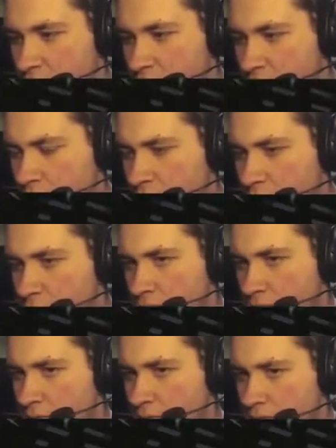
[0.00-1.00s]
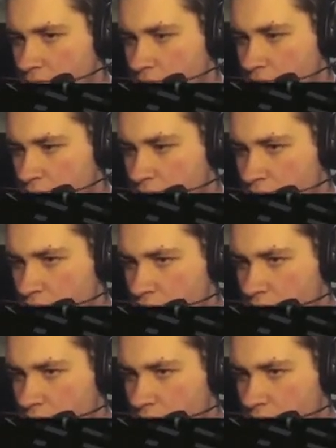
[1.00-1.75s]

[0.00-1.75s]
No one is speaking in this clip.